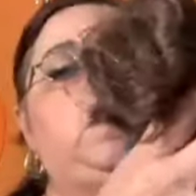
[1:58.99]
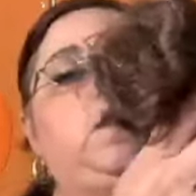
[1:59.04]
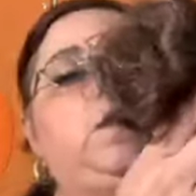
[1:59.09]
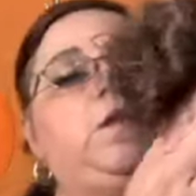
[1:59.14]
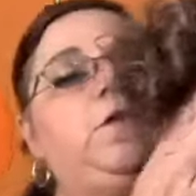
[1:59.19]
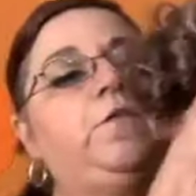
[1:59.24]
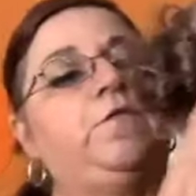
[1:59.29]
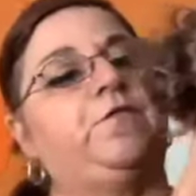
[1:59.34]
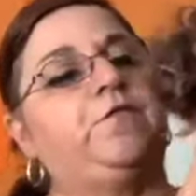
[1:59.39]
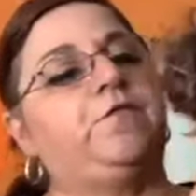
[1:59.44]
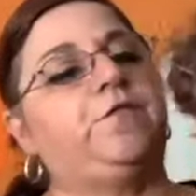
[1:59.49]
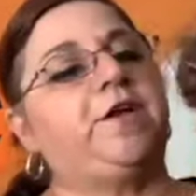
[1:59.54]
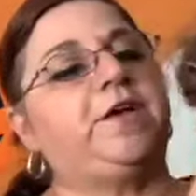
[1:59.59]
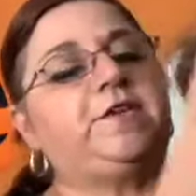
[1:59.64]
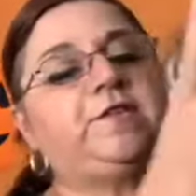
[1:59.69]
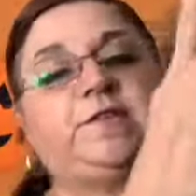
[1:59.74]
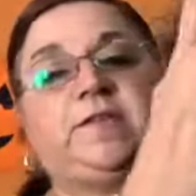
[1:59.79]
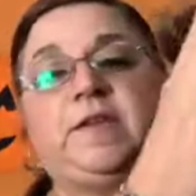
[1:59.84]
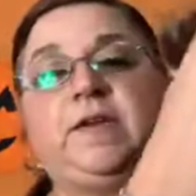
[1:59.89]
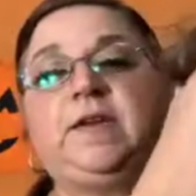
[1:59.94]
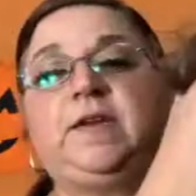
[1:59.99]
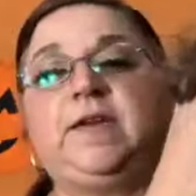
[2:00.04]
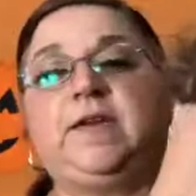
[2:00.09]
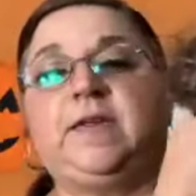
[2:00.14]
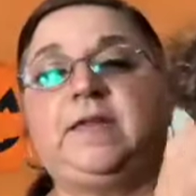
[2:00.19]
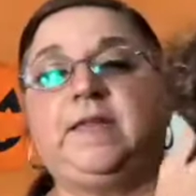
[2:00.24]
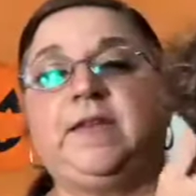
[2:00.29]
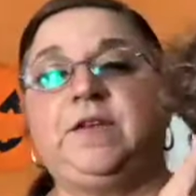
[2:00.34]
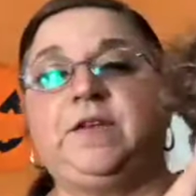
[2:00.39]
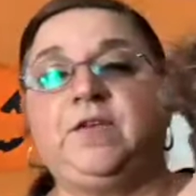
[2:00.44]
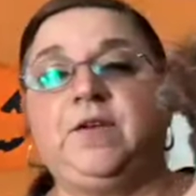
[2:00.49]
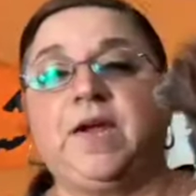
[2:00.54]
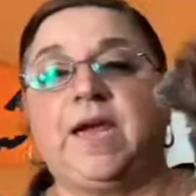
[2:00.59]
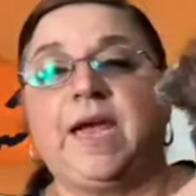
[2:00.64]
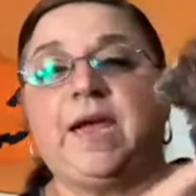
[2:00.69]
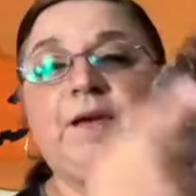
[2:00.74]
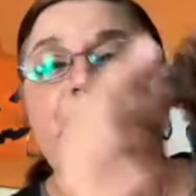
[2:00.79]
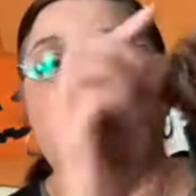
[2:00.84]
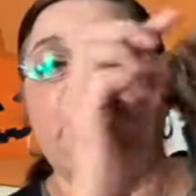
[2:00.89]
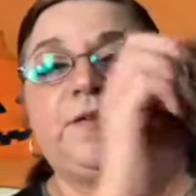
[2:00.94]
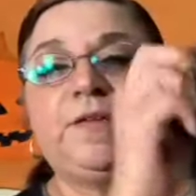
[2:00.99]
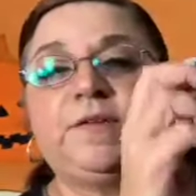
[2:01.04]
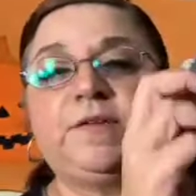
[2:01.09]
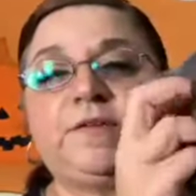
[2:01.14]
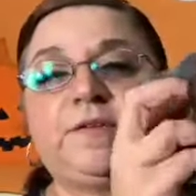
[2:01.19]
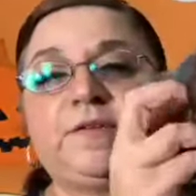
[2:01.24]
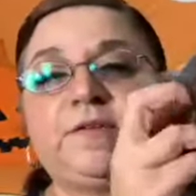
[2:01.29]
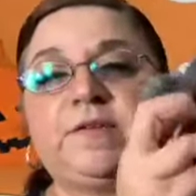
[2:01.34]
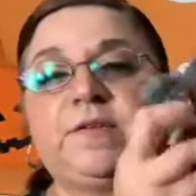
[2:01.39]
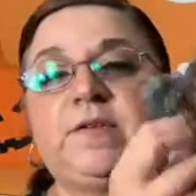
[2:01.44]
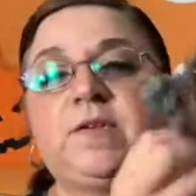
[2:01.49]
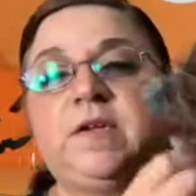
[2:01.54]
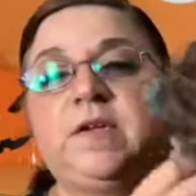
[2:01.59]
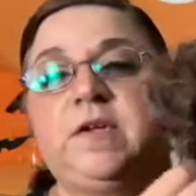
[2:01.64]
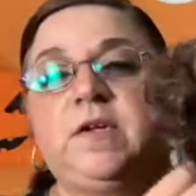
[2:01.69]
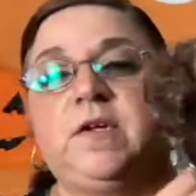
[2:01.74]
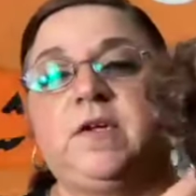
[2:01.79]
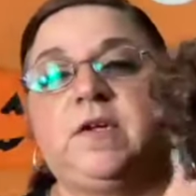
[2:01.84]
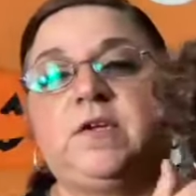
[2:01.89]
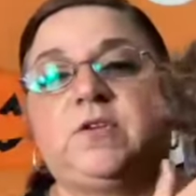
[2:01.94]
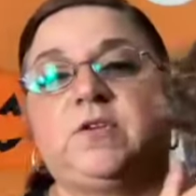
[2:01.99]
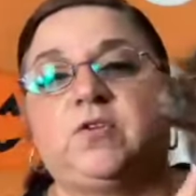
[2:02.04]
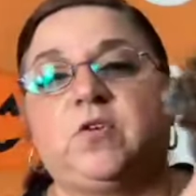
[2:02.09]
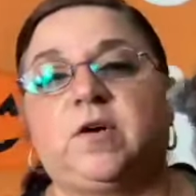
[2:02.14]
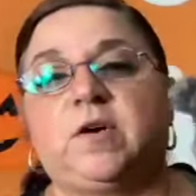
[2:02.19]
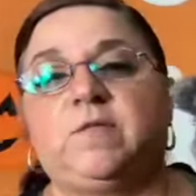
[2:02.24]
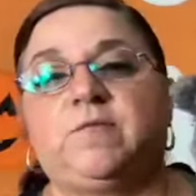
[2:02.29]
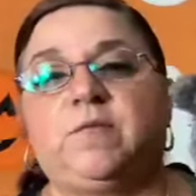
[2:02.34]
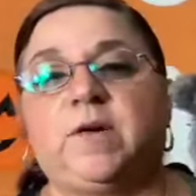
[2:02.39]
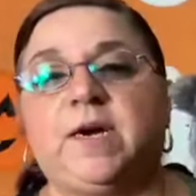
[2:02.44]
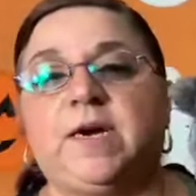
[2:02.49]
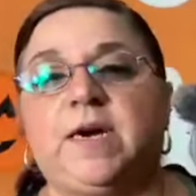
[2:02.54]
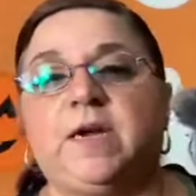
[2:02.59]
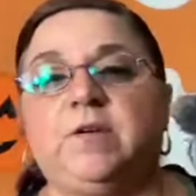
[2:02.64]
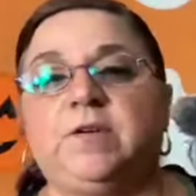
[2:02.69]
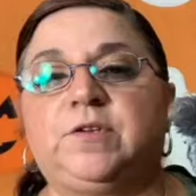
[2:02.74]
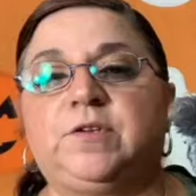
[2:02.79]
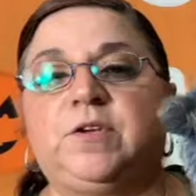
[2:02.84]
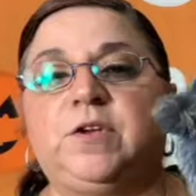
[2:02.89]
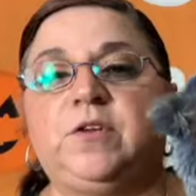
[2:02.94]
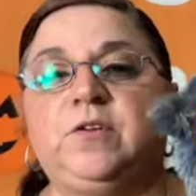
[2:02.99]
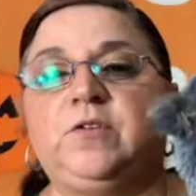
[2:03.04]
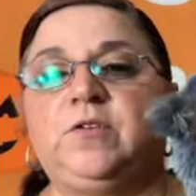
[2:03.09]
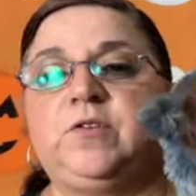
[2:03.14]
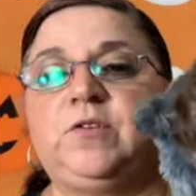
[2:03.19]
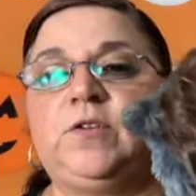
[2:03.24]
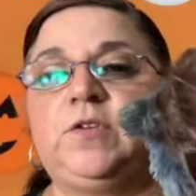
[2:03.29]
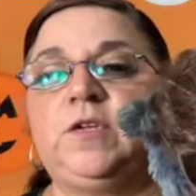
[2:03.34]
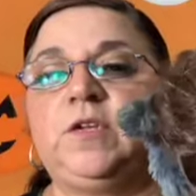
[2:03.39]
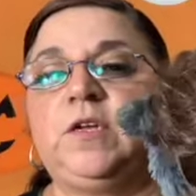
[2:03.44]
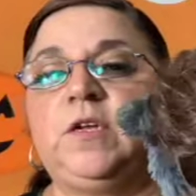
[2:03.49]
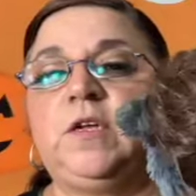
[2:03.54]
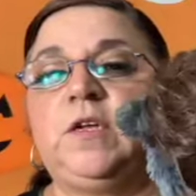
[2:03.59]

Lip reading: You fix it and then you have this sort of, right now loose,